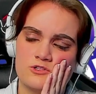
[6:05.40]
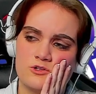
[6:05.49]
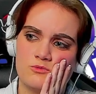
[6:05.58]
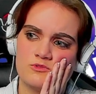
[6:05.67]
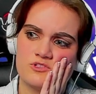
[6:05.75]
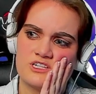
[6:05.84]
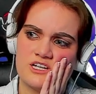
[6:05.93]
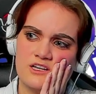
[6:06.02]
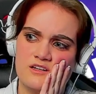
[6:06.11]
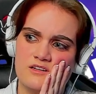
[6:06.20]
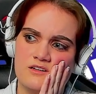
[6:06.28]
So almost
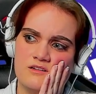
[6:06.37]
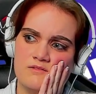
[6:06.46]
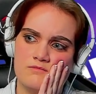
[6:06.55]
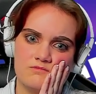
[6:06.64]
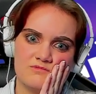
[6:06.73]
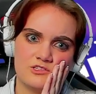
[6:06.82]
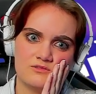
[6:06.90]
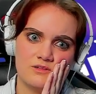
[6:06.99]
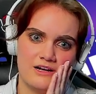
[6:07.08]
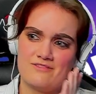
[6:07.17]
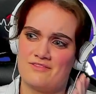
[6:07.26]
10,
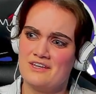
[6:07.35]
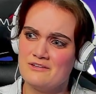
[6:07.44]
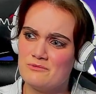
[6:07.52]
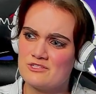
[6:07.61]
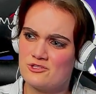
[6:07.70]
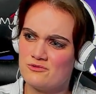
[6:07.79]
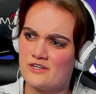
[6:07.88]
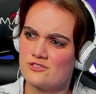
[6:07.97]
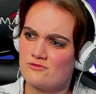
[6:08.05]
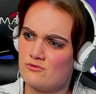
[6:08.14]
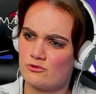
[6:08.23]
I think it was
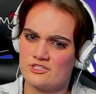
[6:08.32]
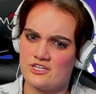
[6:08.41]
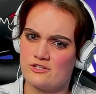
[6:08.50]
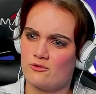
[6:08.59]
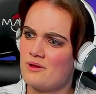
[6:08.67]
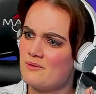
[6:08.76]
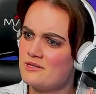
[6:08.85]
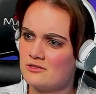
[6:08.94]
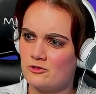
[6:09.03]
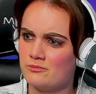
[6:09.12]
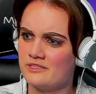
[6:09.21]
2014 or maybe a
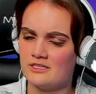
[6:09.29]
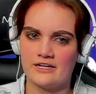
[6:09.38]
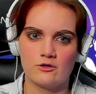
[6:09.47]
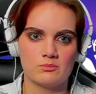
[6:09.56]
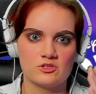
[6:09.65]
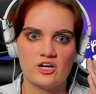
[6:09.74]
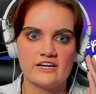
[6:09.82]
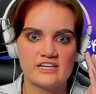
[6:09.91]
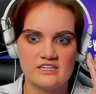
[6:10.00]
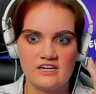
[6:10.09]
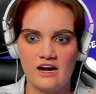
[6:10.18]
little bit later, but
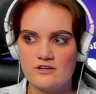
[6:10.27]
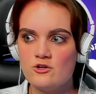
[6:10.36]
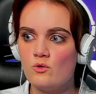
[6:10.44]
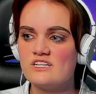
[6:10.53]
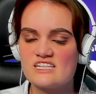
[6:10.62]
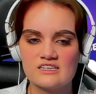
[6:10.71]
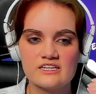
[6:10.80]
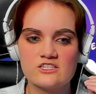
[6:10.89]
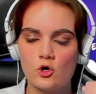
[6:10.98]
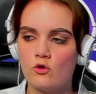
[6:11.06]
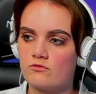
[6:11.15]
like, I know it's at
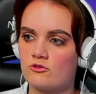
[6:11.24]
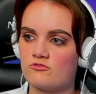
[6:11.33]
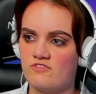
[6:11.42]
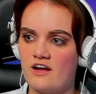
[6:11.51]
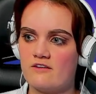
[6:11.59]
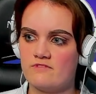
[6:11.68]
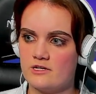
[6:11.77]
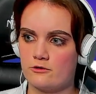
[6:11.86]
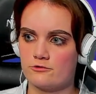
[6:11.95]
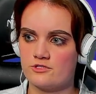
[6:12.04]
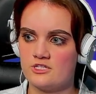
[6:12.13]
least over 5
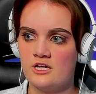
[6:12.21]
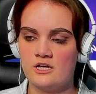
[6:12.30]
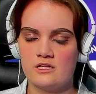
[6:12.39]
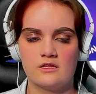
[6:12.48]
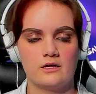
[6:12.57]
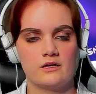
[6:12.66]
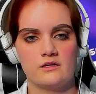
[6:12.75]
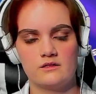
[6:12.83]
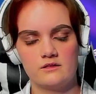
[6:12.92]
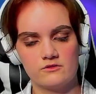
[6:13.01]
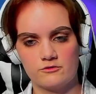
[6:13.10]
years that
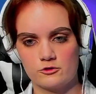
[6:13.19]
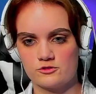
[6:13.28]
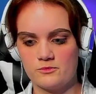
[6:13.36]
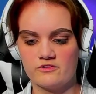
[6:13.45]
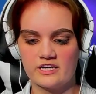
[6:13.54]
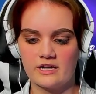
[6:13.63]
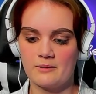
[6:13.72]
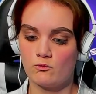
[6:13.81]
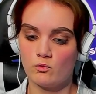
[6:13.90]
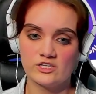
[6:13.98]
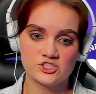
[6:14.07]
the first movie came
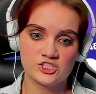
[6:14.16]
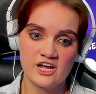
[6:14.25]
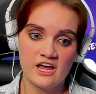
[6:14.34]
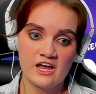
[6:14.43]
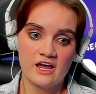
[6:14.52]
out, which,